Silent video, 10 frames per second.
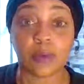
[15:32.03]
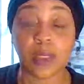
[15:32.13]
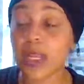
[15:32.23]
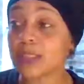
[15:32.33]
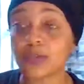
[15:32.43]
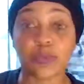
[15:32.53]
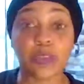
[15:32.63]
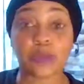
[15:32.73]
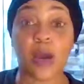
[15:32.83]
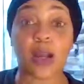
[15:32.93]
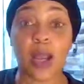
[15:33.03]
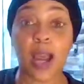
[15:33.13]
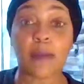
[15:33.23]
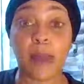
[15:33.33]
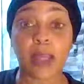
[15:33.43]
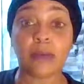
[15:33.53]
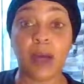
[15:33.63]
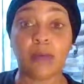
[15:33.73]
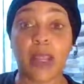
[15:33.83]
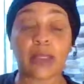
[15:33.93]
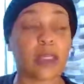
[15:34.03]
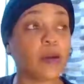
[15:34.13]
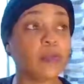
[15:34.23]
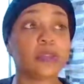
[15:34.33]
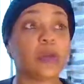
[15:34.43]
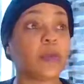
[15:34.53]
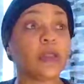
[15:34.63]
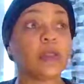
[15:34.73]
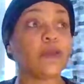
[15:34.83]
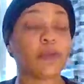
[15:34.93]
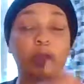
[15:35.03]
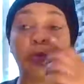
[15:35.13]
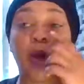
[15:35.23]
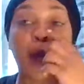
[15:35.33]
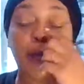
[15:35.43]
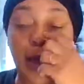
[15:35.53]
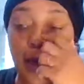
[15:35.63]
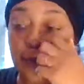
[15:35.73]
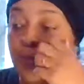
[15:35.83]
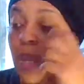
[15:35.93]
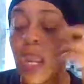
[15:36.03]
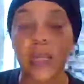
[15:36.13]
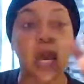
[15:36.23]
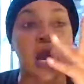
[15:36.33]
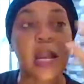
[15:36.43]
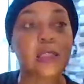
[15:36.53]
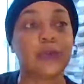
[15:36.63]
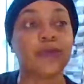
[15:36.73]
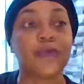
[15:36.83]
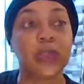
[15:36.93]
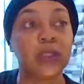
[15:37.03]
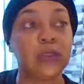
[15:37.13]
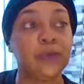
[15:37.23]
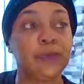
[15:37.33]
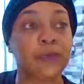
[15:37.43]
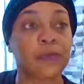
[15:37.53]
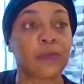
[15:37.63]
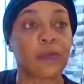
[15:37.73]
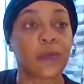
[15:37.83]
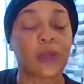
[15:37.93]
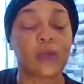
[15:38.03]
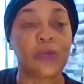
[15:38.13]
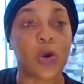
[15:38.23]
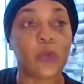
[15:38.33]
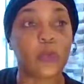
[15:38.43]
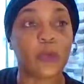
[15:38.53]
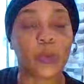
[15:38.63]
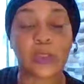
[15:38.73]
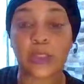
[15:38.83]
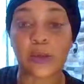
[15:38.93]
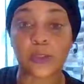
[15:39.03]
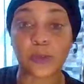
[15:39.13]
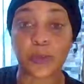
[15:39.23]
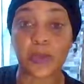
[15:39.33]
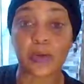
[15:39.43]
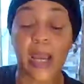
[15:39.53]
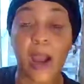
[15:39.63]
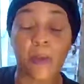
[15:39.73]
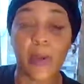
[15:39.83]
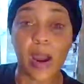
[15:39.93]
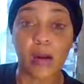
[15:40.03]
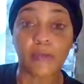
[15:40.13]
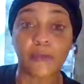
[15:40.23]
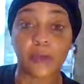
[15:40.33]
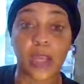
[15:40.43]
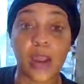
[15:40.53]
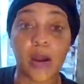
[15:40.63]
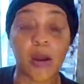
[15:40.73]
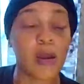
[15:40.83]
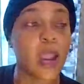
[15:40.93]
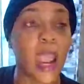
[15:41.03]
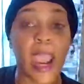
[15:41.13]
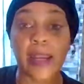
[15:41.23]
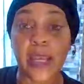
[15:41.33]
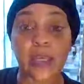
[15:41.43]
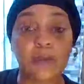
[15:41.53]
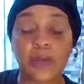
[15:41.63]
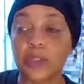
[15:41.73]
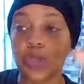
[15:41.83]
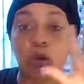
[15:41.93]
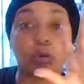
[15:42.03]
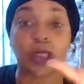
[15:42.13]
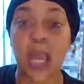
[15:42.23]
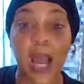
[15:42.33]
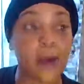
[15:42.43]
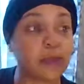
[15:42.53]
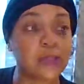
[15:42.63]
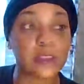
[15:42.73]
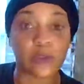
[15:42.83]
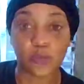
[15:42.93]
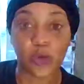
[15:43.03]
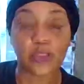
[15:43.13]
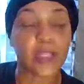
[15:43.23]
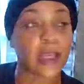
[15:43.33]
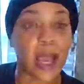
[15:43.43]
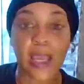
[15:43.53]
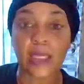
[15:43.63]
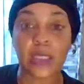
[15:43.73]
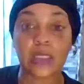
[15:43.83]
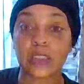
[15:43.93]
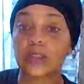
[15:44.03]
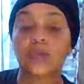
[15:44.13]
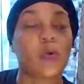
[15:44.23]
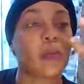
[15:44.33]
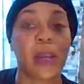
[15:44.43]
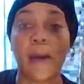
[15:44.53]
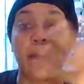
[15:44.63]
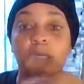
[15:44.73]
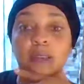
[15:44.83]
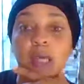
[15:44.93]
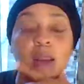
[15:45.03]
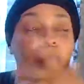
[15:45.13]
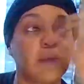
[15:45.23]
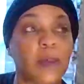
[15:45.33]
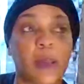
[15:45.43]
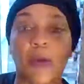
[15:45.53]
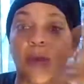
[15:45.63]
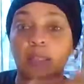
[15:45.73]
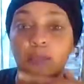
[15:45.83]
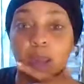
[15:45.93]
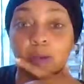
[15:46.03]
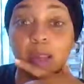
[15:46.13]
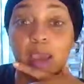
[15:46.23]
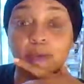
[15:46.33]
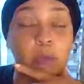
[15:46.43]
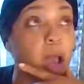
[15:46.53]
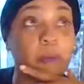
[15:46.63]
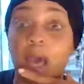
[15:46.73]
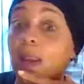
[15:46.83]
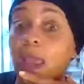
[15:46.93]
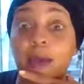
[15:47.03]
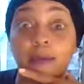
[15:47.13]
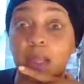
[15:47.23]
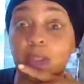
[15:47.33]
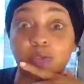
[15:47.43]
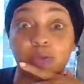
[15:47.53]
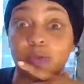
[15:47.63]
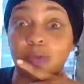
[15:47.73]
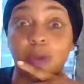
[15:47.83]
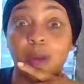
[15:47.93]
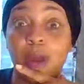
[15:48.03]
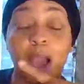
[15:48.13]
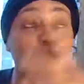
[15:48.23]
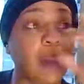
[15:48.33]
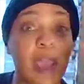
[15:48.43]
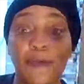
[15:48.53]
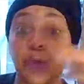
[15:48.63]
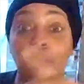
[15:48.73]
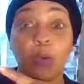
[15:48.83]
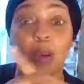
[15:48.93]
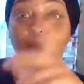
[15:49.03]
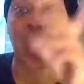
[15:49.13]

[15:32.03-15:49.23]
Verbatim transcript: And that's the reason why God made them up like that. There'll be so many different people I've met, and I, I can feel it, you know, within their spirit how powerful they are, and they could be totally opposite of what they got hidden into them. And I'll bust out laughing. They're like, Ros, why are you laughing I'm not laughing at you. I'm laughing at what